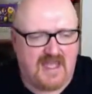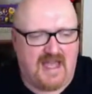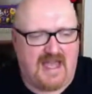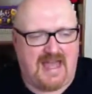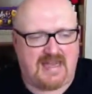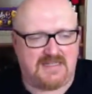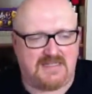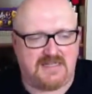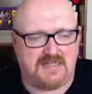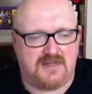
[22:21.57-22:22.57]

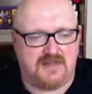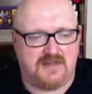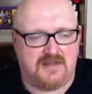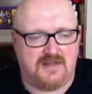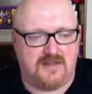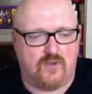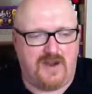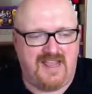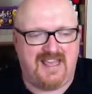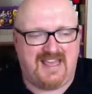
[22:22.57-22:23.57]
And
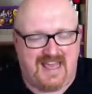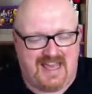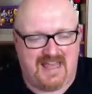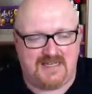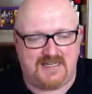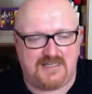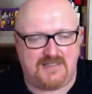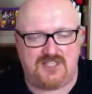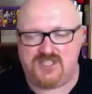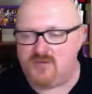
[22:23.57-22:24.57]
we get
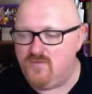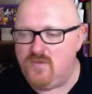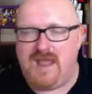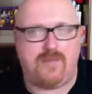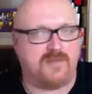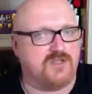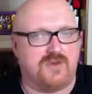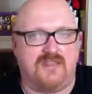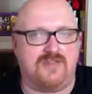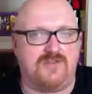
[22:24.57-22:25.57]
somewhere
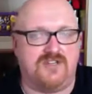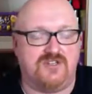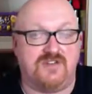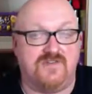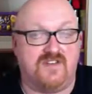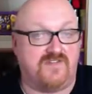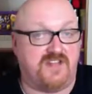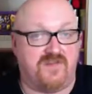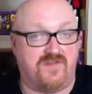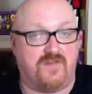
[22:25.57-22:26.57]
between
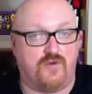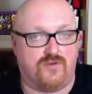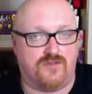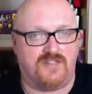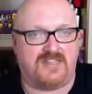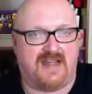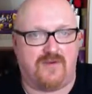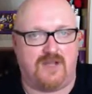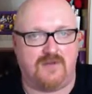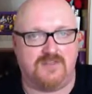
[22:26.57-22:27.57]
350 and 400
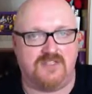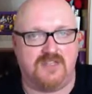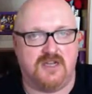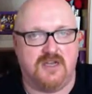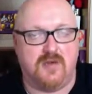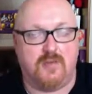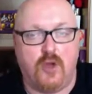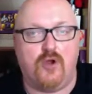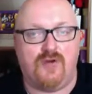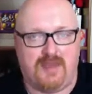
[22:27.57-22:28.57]
downloads
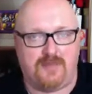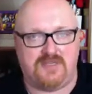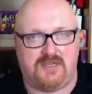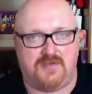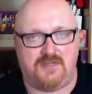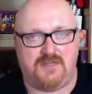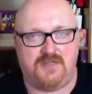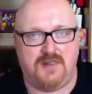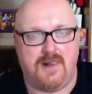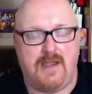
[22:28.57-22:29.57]
per episode.
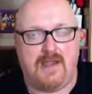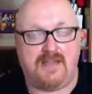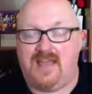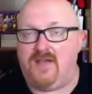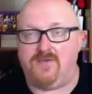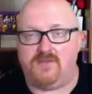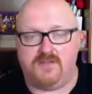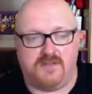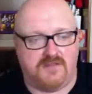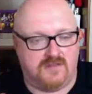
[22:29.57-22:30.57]
Now,
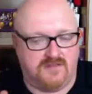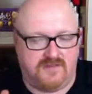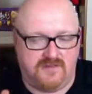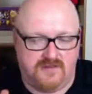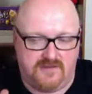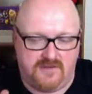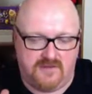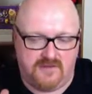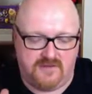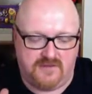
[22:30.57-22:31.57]
the
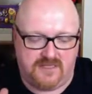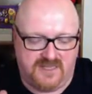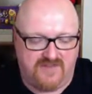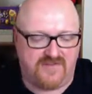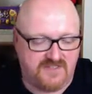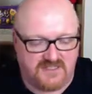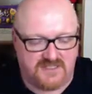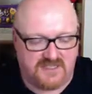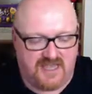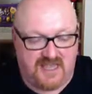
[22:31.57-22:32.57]
difference